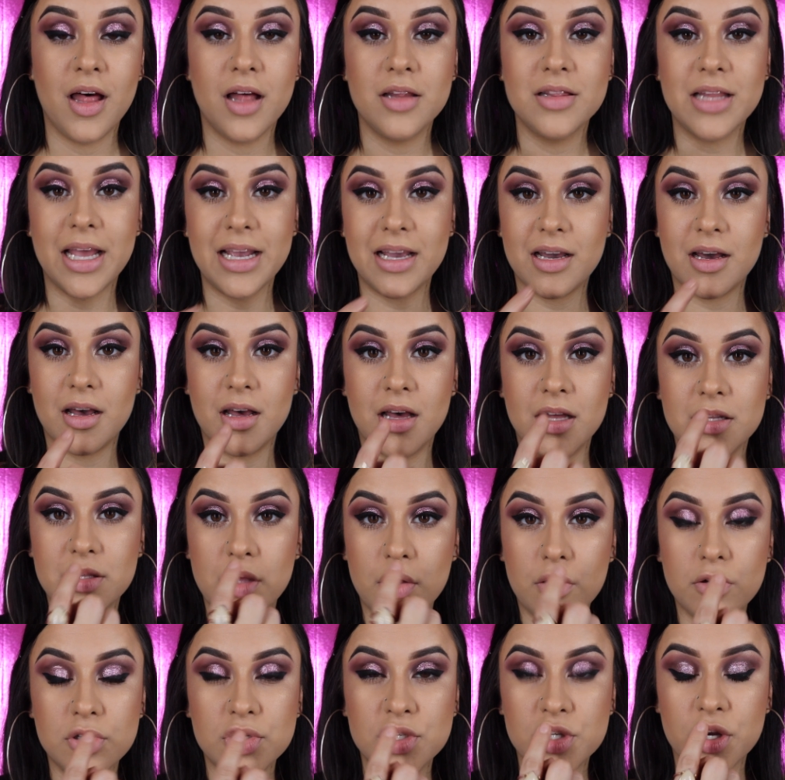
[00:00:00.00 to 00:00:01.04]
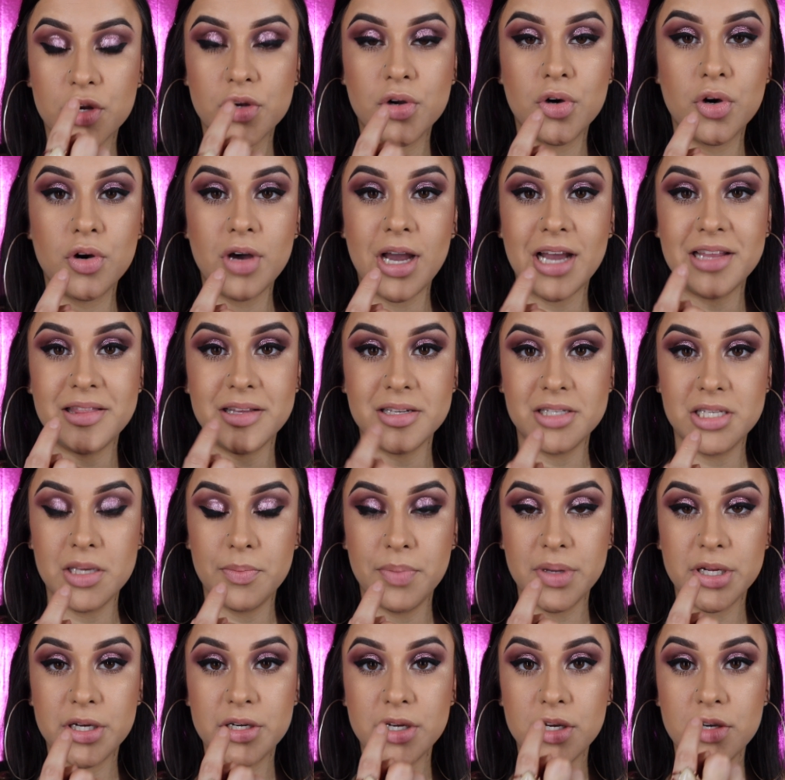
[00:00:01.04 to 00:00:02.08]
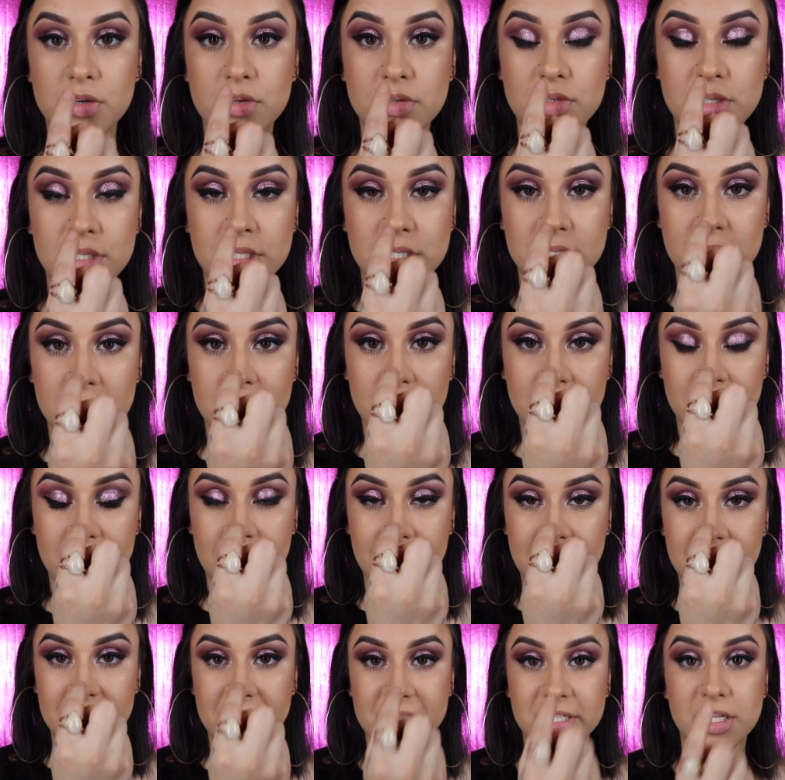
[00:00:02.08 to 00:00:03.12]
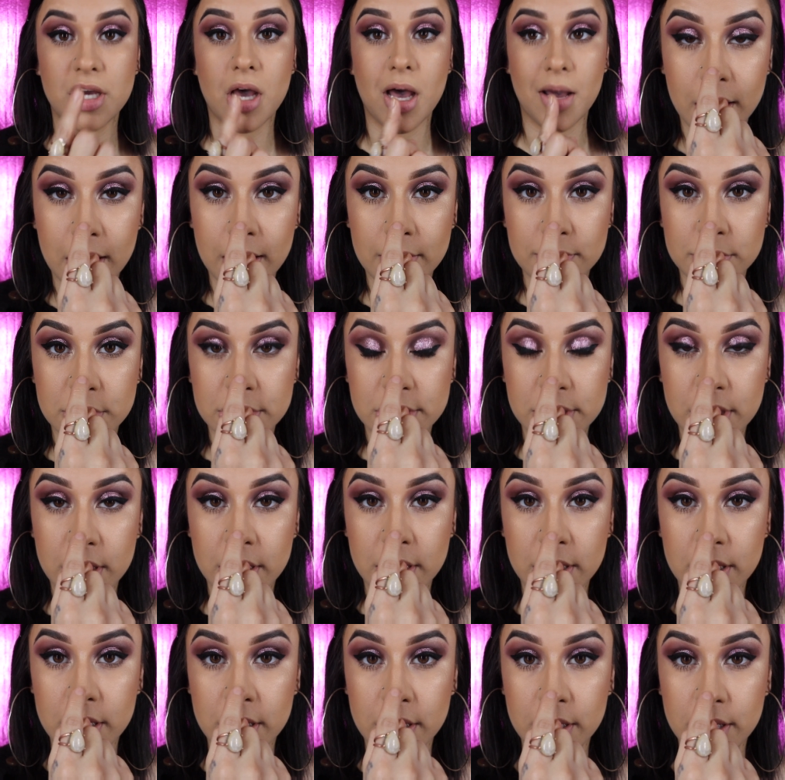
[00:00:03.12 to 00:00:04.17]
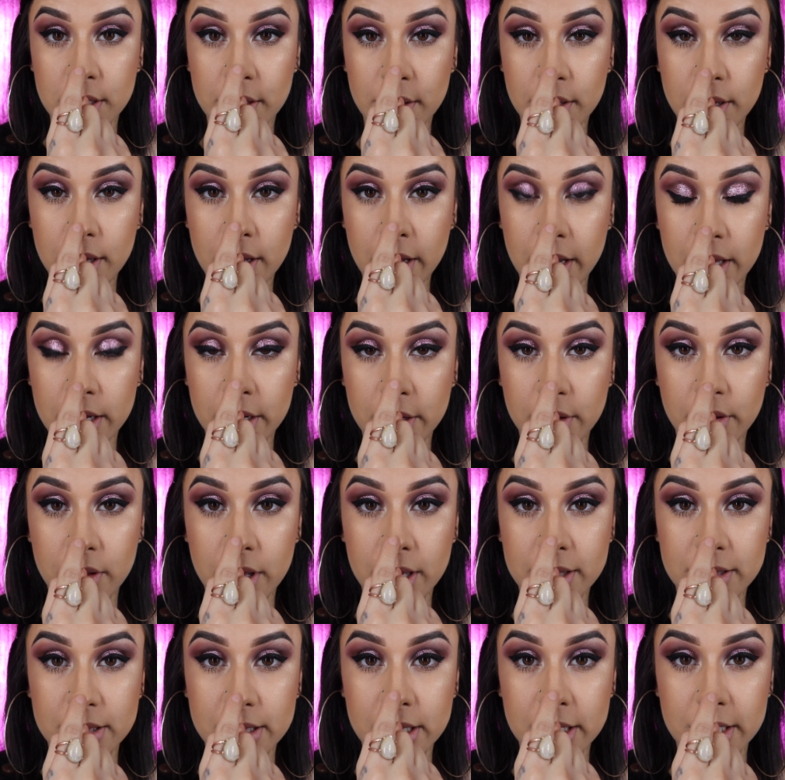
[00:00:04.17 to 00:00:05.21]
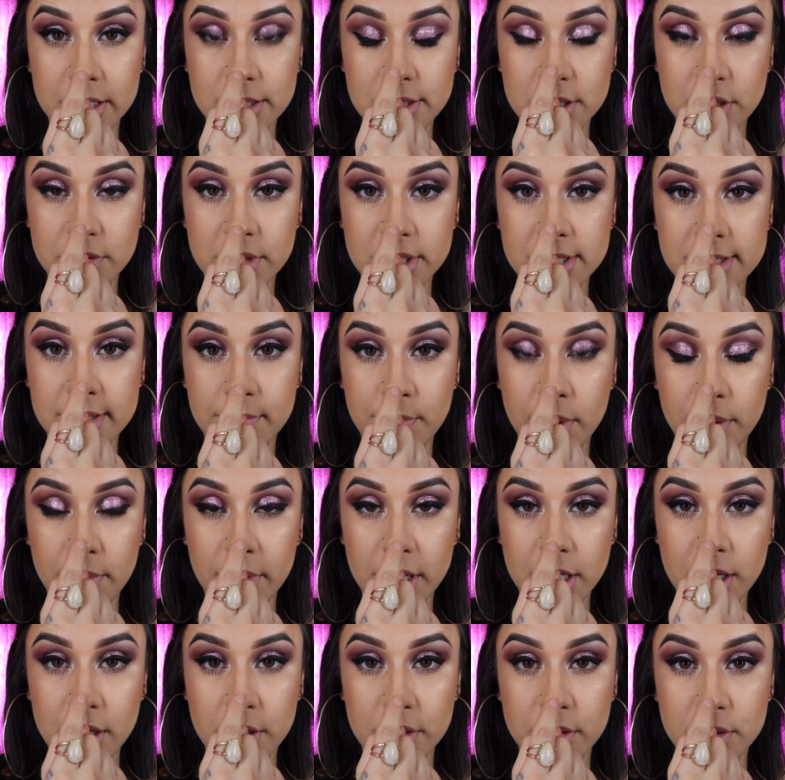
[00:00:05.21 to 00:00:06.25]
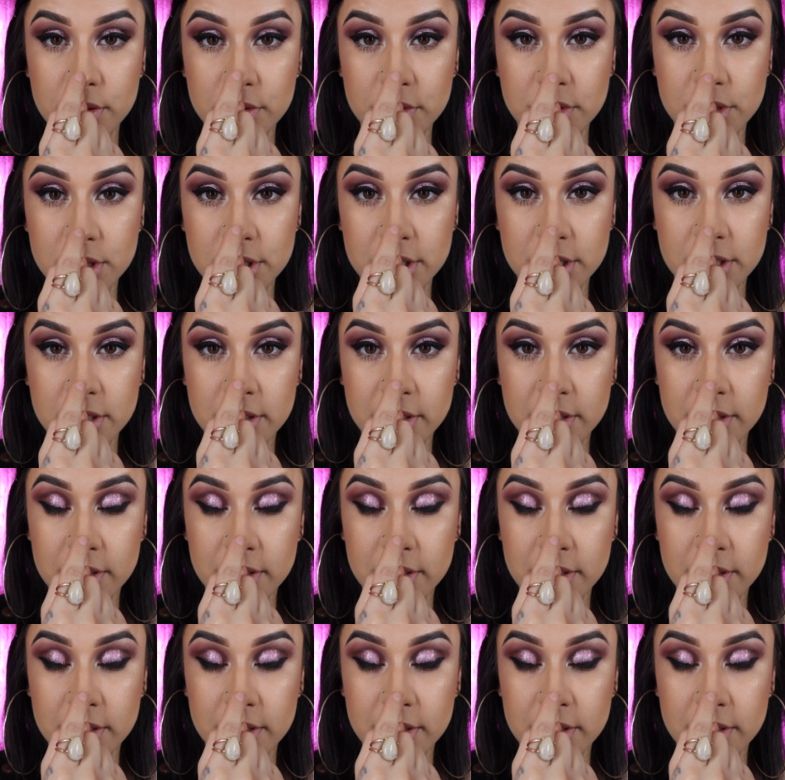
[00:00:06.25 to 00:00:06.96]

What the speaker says: like a little circle at the tip of your nose, like at the top. I'm just gonna kinda go like this on the tip of my nose